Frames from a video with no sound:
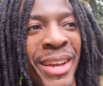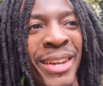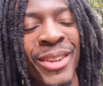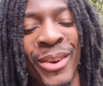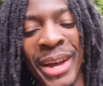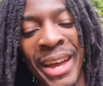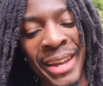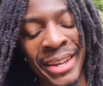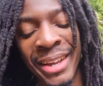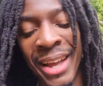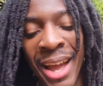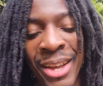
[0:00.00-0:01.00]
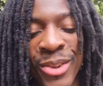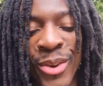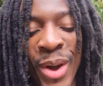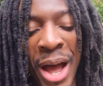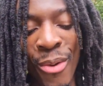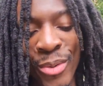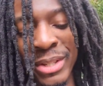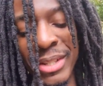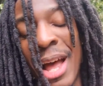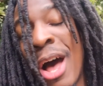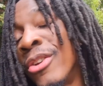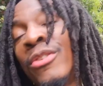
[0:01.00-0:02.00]
Y'all know. Hey, so I was,
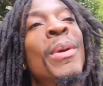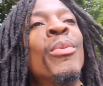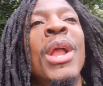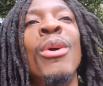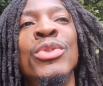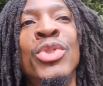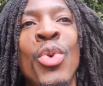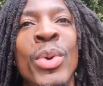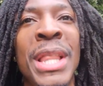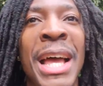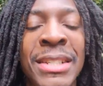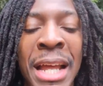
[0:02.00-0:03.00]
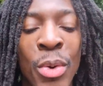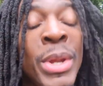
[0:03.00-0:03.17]
I don't even remember what I was doing last night.